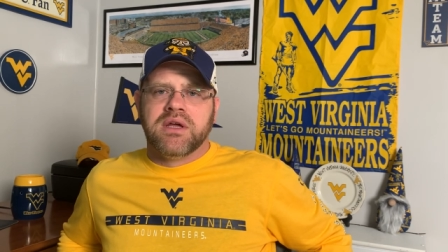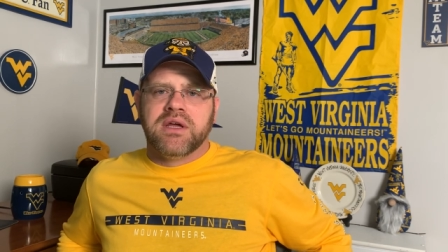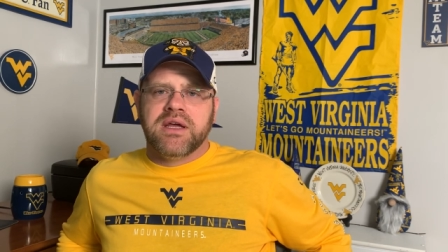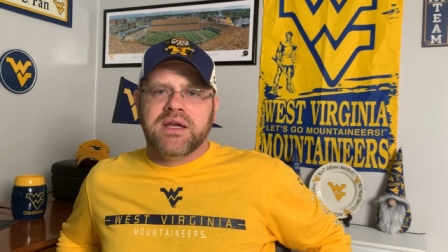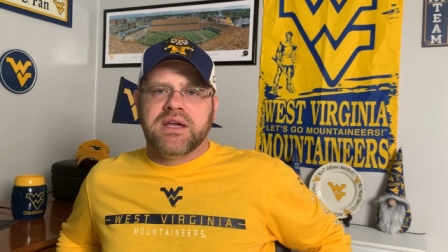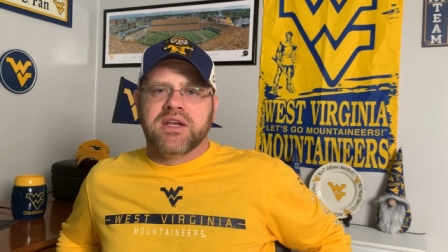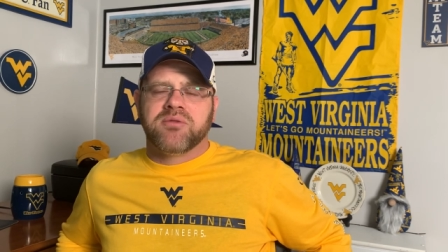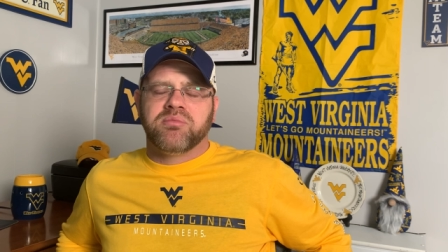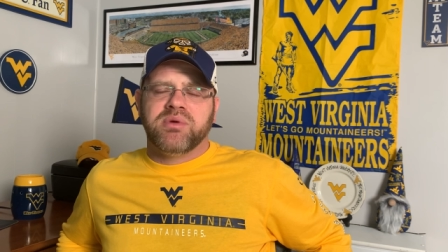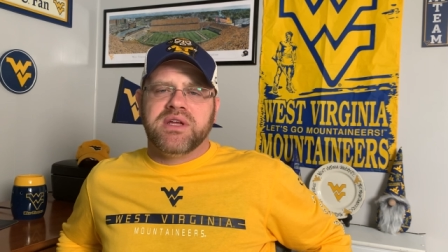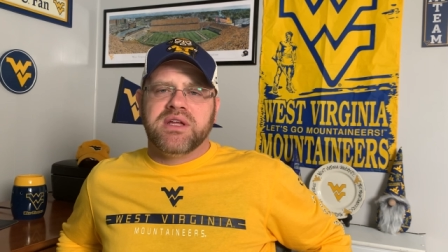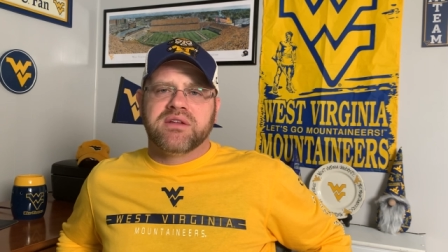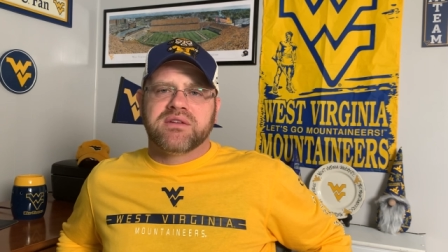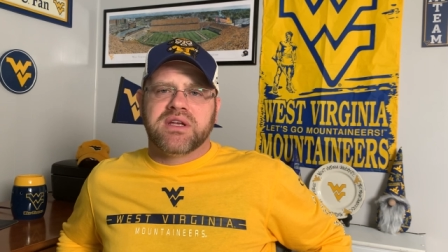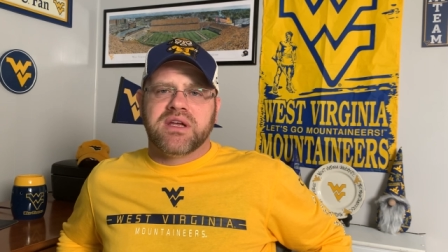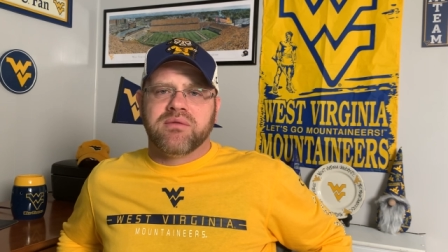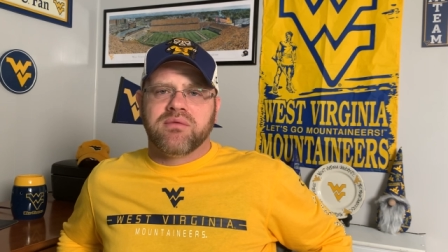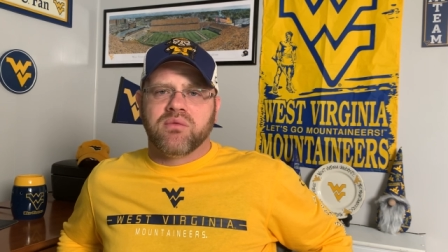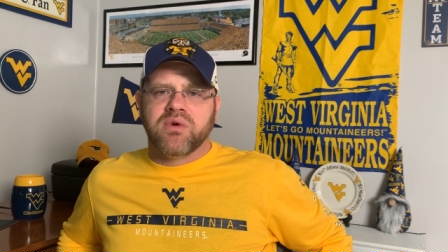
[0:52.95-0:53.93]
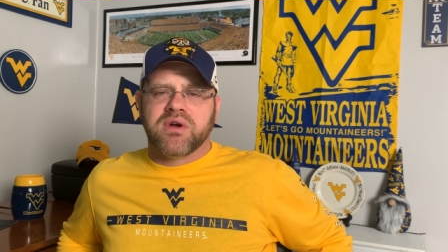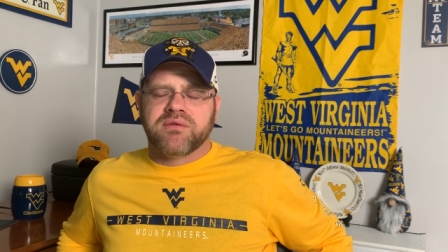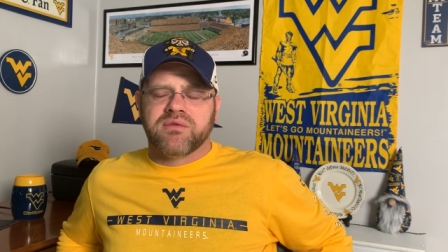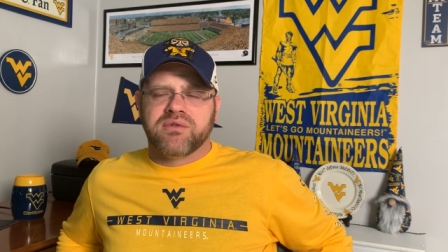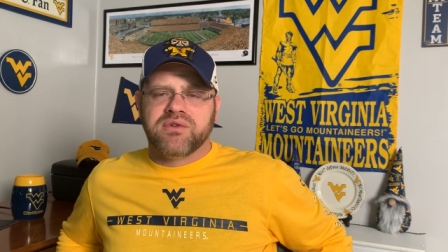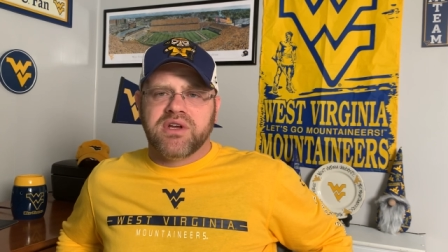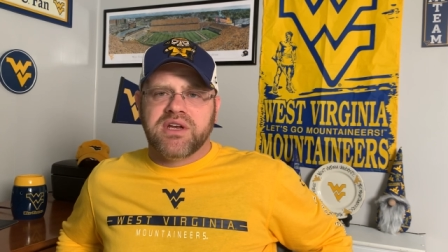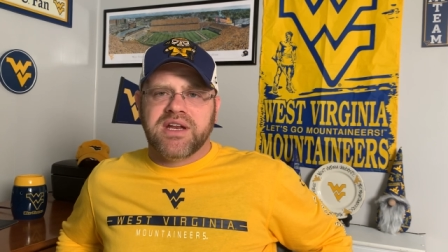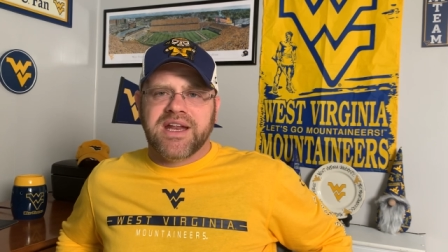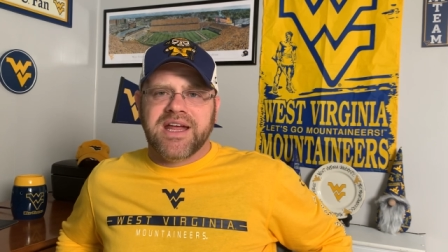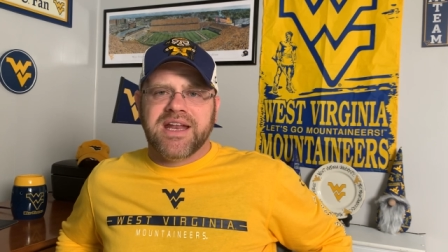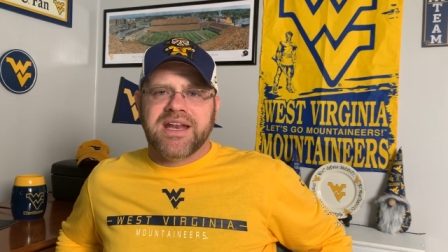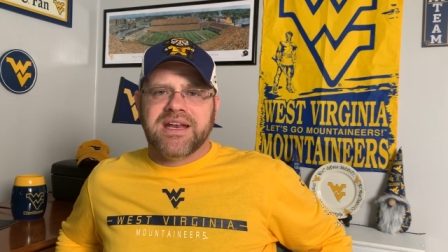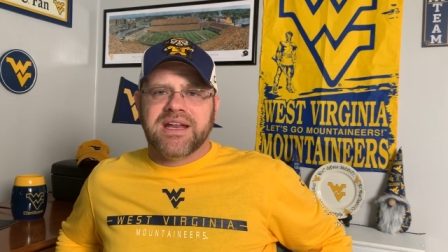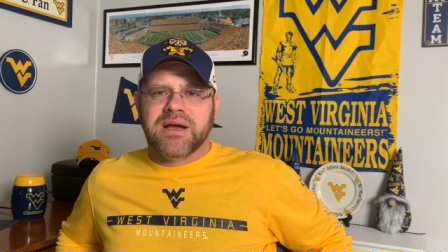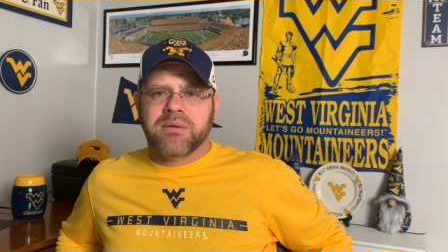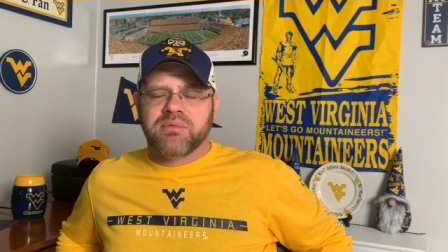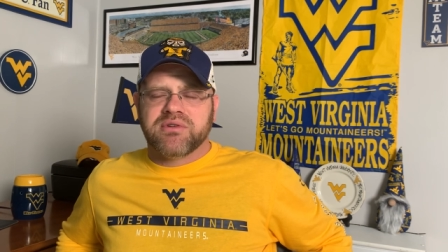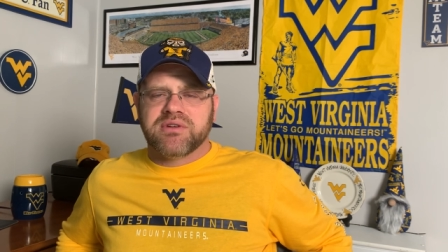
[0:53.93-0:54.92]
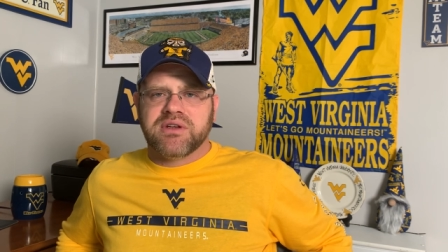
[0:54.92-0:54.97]
ESPN's giving West Virginia an
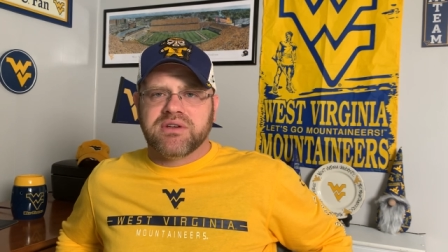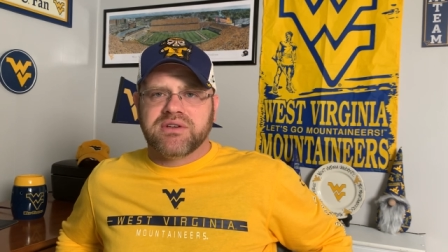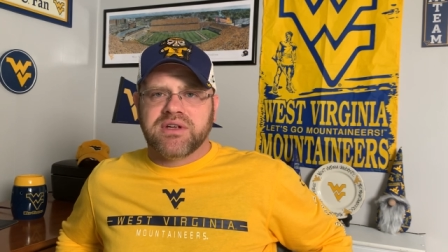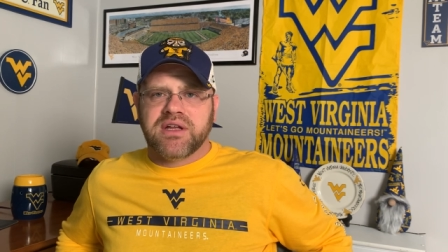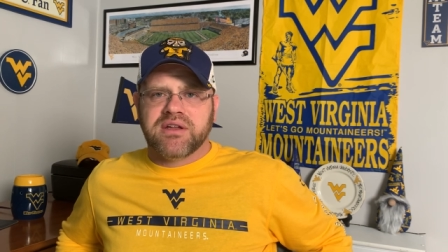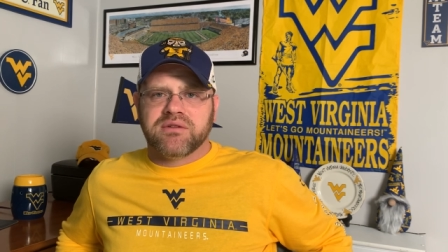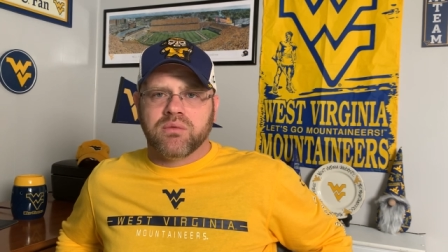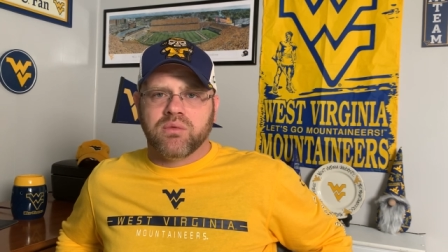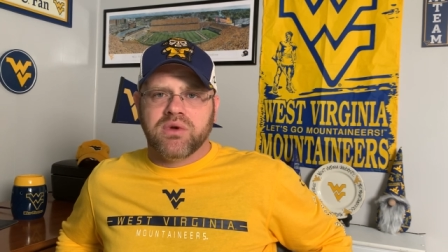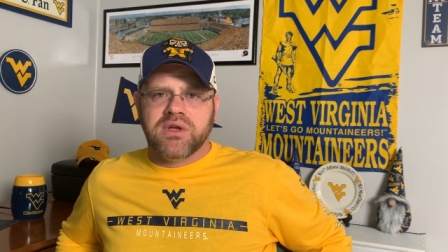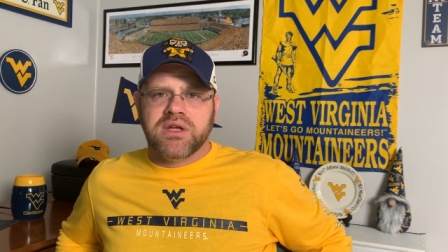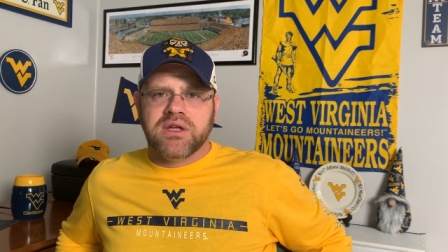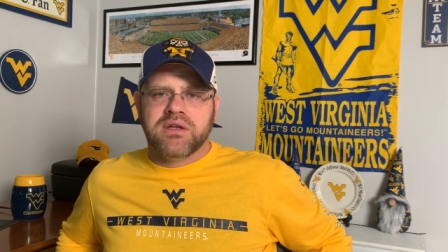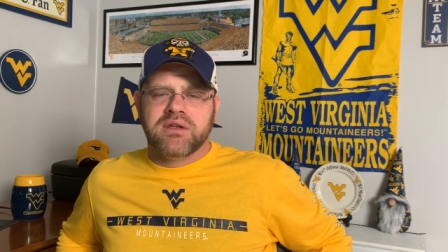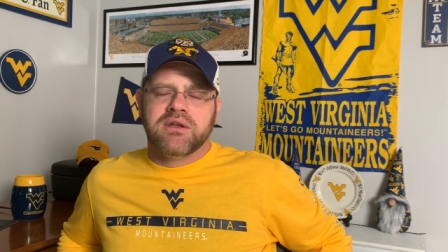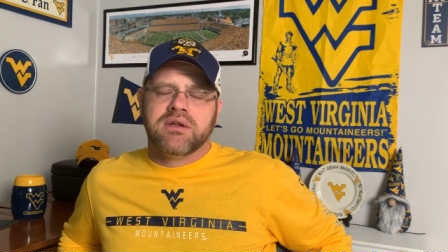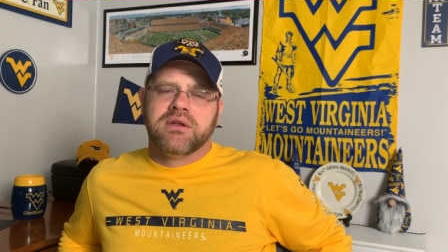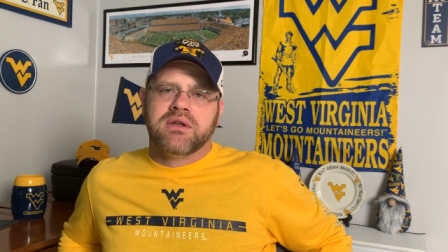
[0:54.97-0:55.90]
89% chance to win.